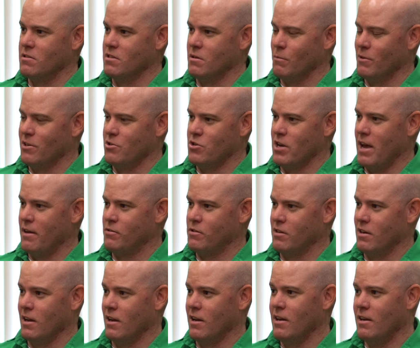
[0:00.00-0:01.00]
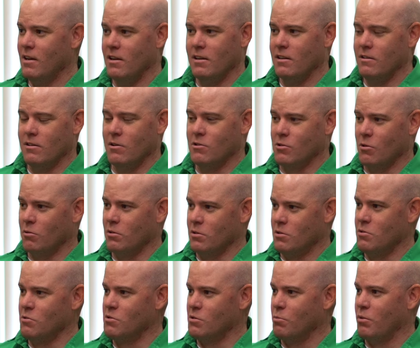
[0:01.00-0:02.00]
in some of the shafts today, there's only
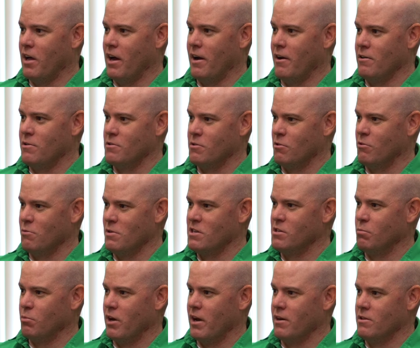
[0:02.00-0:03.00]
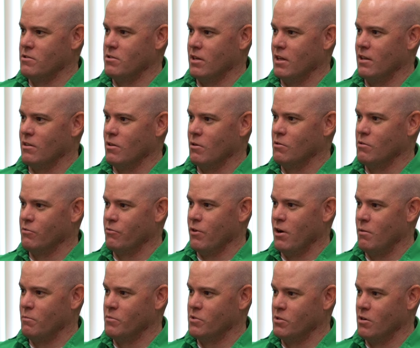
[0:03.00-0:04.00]
two suppliers or three suppliers to get those
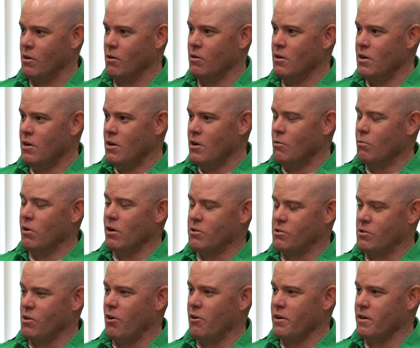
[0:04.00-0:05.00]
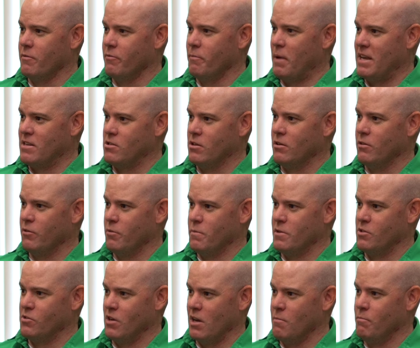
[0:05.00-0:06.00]
from. So we're all starting basically from
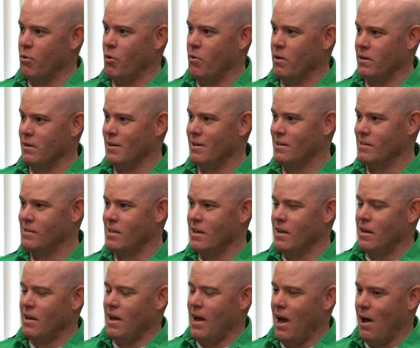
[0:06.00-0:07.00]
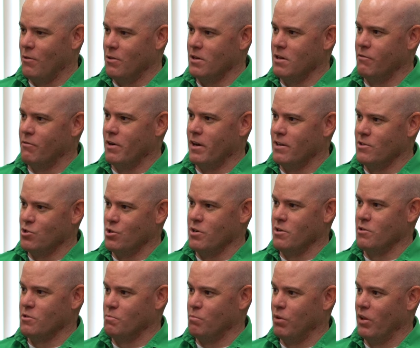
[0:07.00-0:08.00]
the same point, and it's how the different
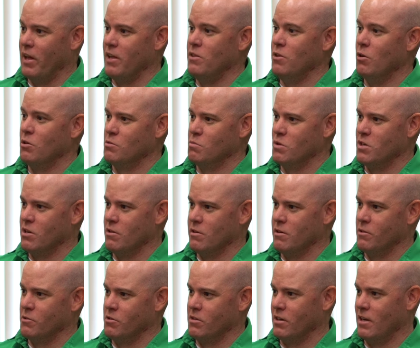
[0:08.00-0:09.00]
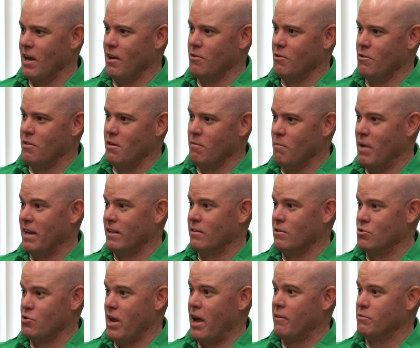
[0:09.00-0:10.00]
engineers blend those materials together that make
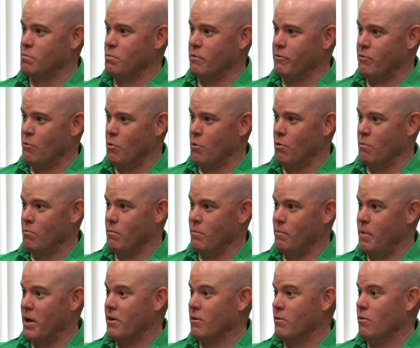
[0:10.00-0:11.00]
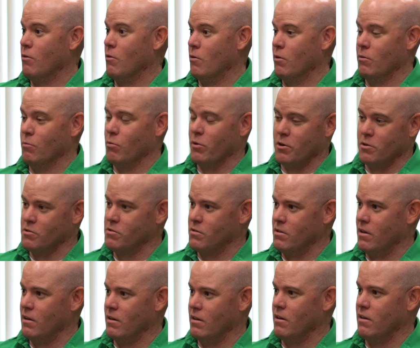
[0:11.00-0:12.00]
the shafts perform better or worse
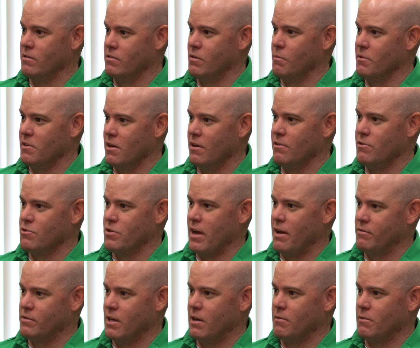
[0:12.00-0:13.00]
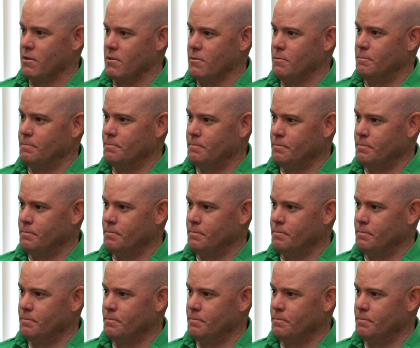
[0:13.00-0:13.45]
than some of the other shafts out there.